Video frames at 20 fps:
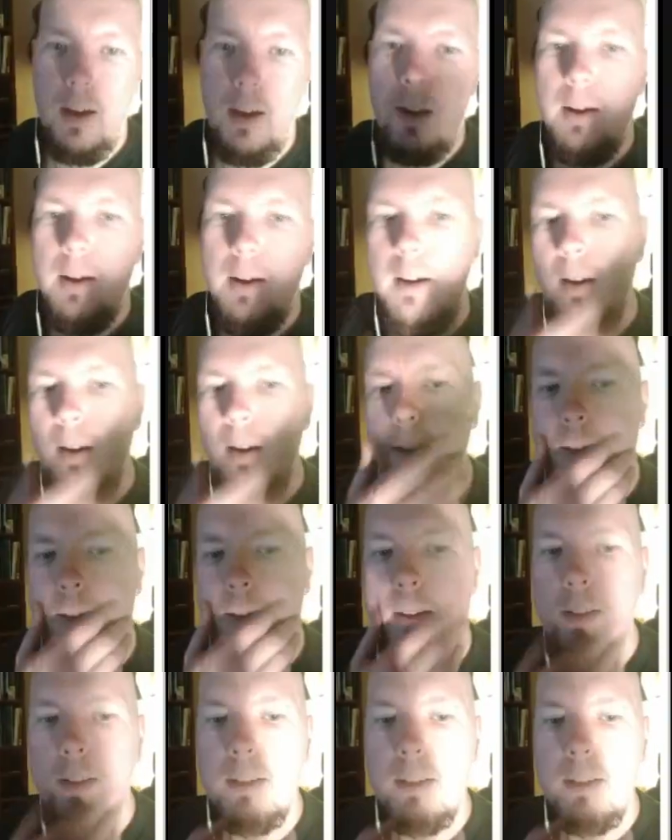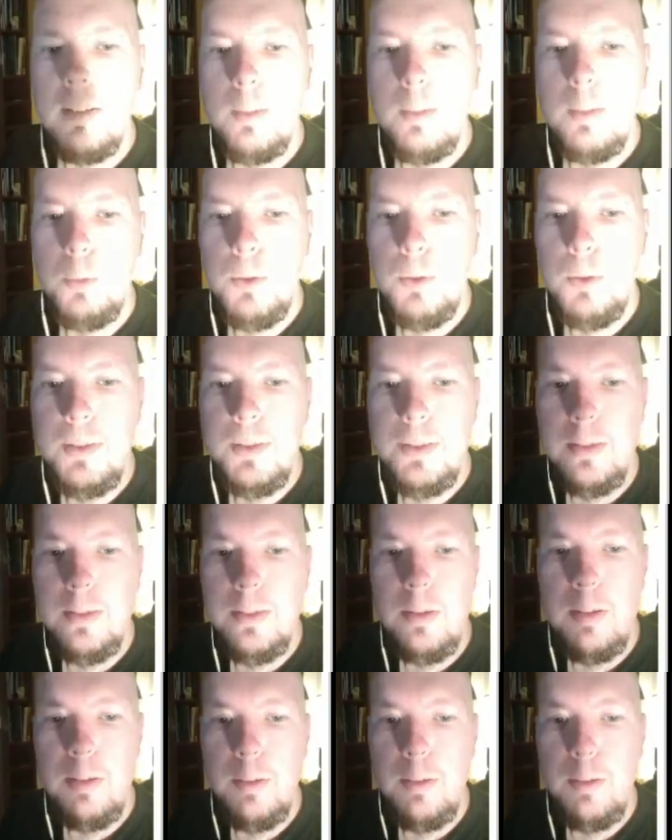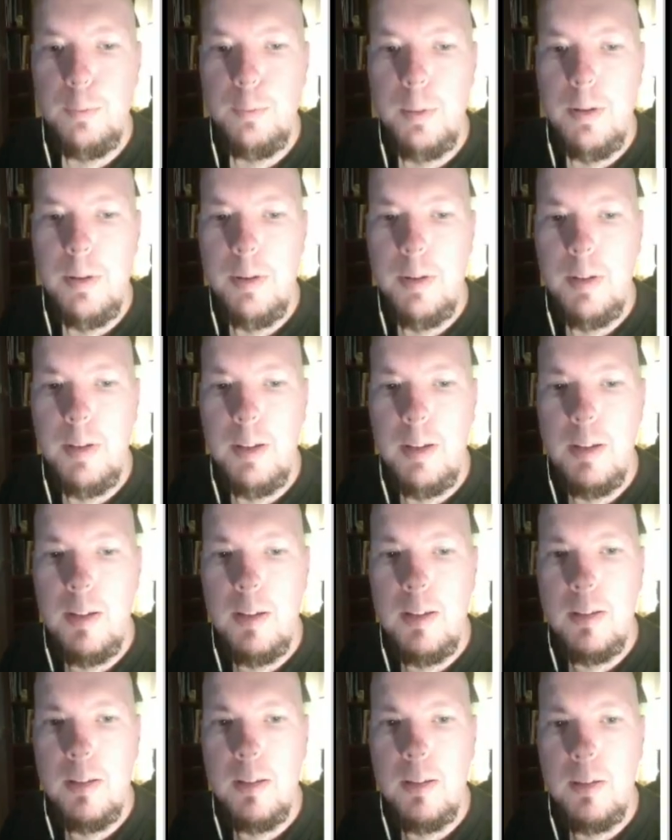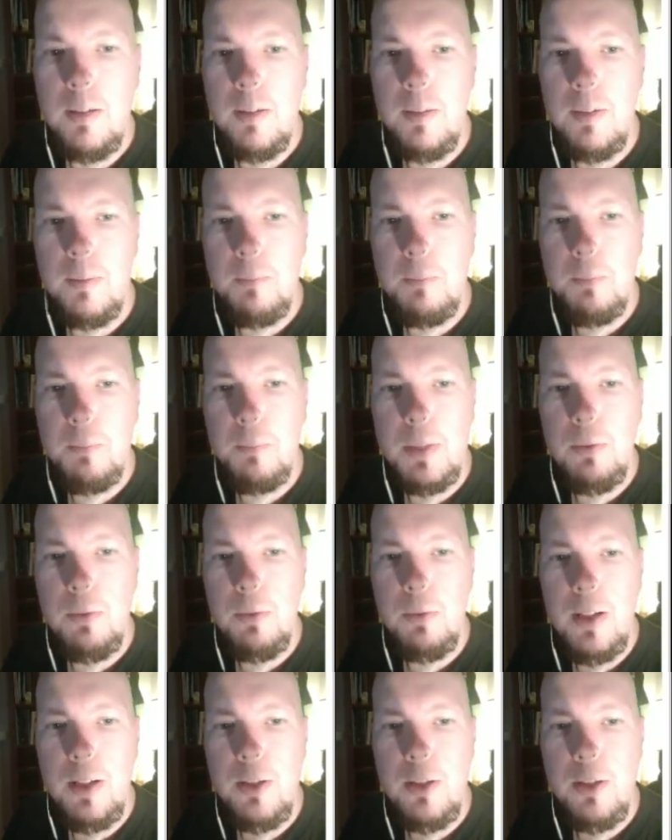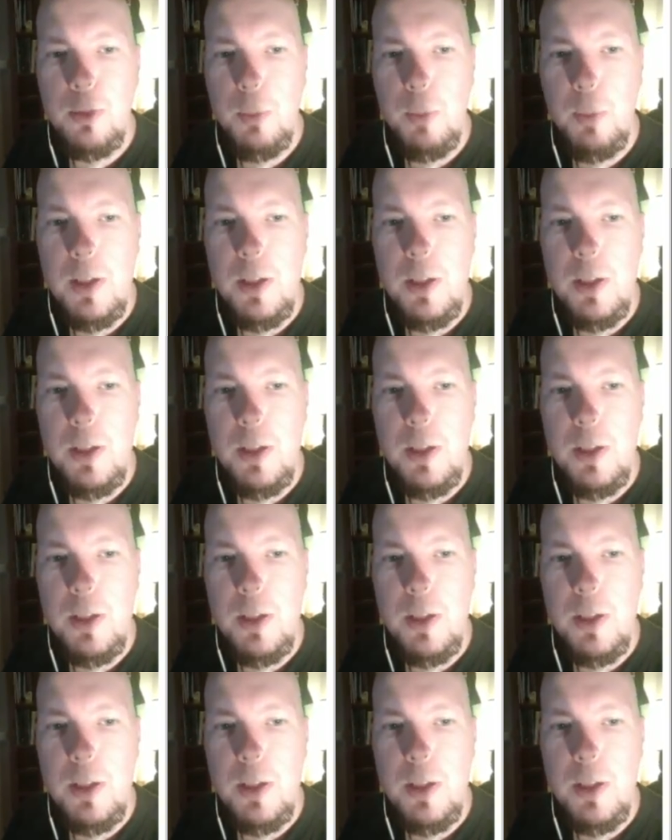And I'm going to start off with a mid-range pitch.